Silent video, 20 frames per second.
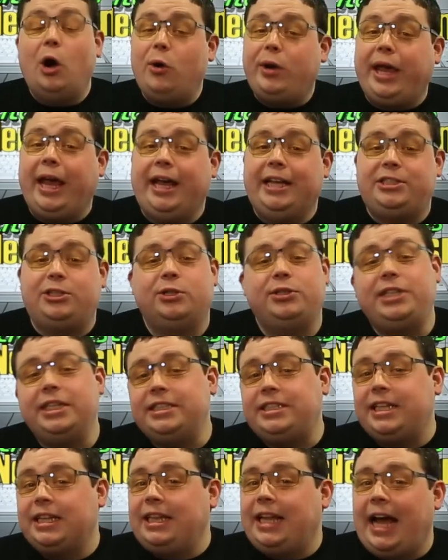Okay, so
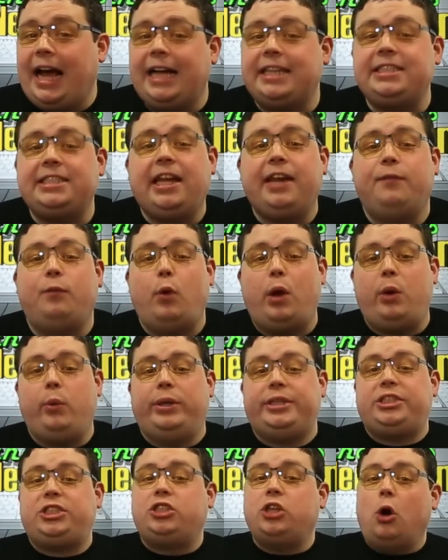since the last giveaway
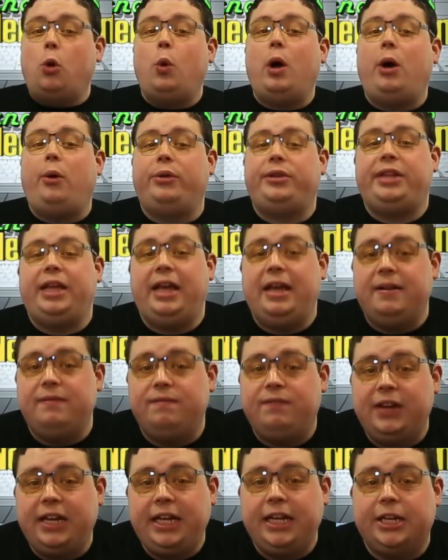went so well with the
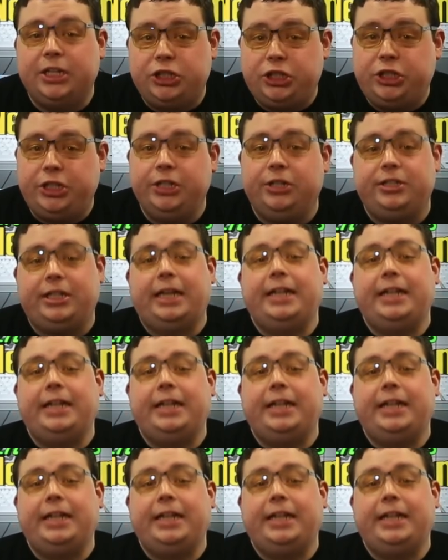NVIDIA Shield,